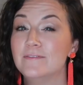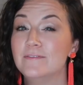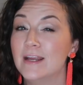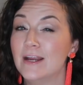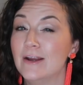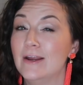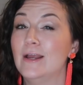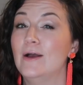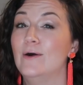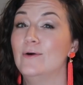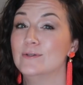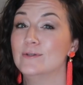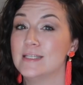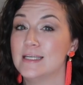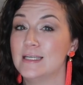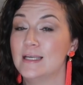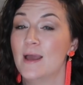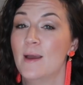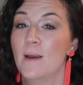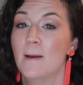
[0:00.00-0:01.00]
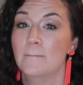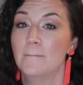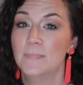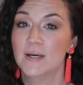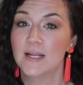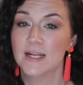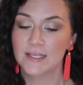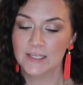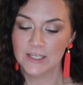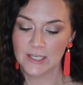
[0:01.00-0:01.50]
a very oldie,
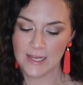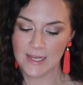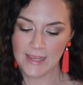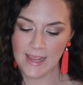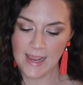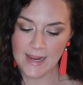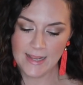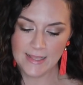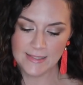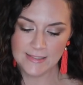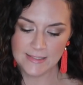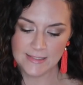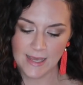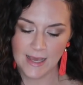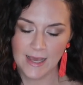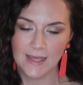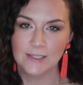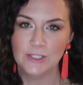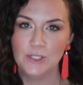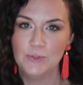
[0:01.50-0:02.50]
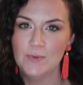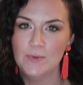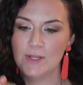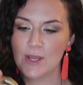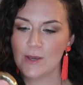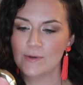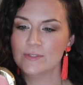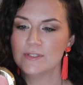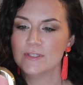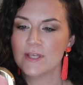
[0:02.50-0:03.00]
but a goodie, and it's
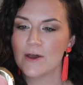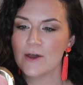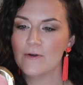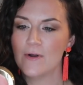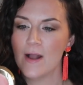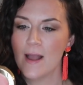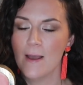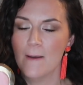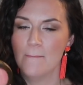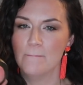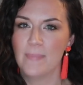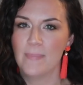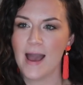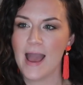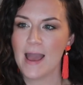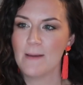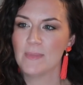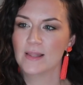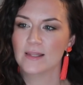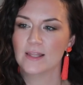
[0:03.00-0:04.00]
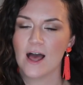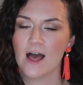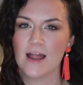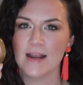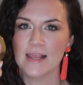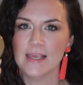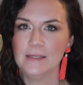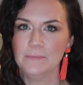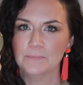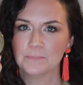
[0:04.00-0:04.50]
Luminoso by
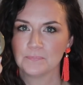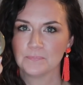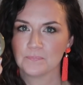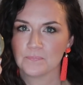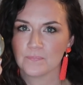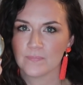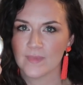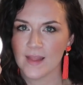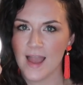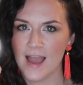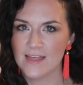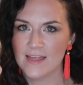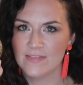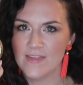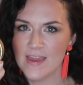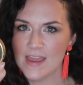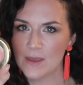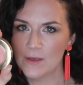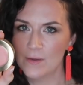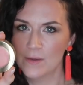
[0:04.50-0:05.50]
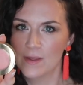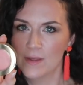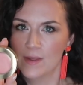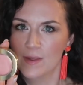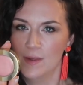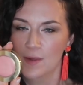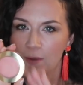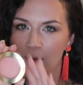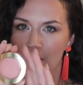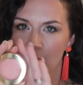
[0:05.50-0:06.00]
Milani. I think
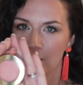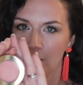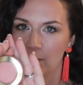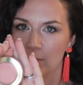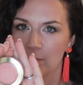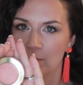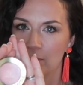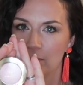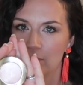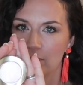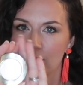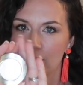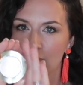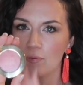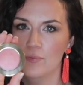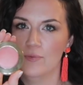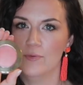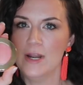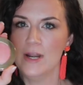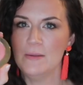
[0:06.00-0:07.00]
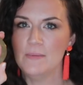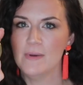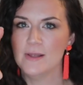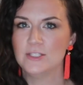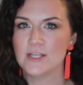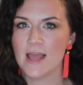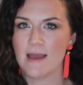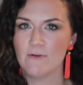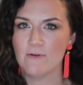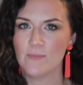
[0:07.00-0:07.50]
pretty
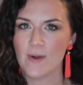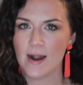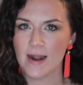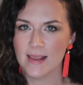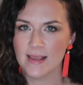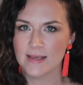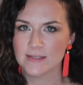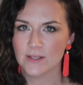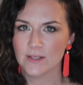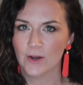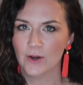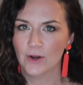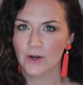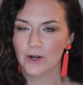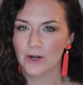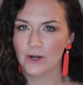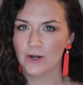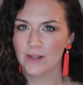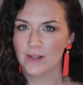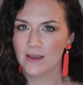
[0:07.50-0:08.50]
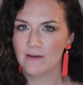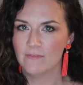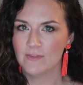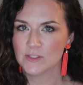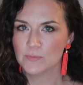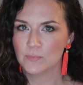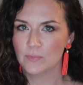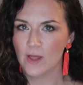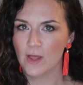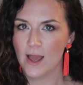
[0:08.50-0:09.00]
much everybody has heard of
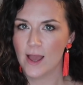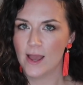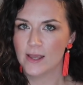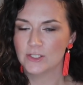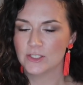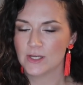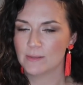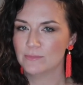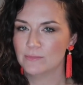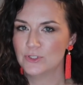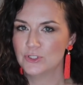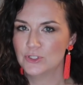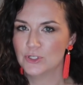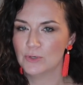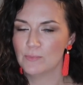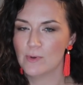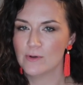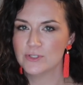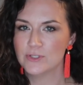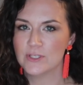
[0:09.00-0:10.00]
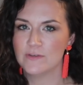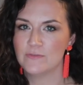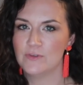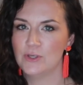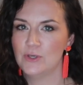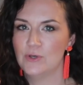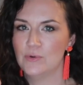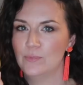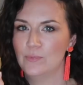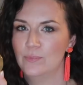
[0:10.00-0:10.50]
this blush. I'm sure most of
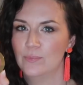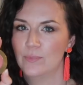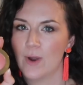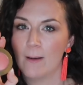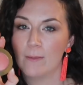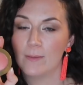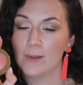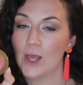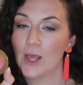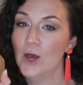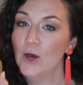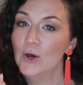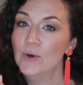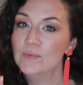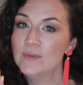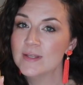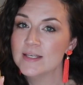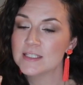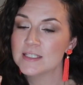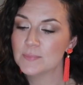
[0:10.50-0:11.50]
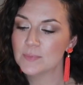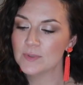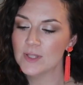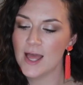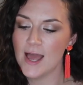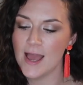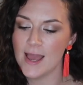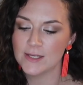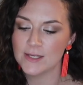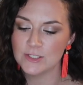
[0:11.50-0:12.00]
you probably own this
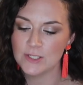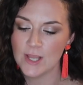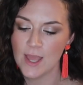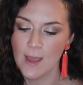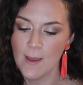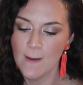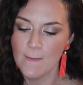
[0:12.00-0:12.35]
blush,